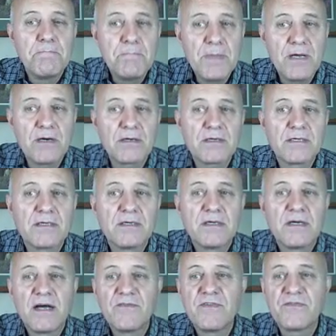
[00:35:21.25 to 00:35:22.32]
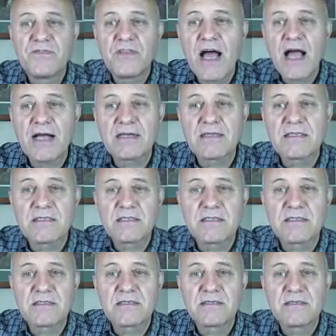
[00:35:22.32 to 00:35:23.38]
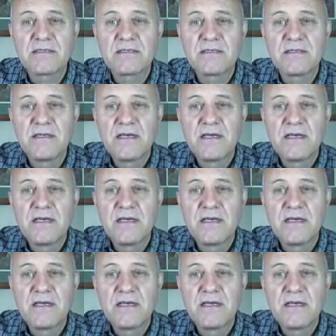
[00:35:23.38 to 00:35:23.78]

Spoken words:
Milk of the flocks.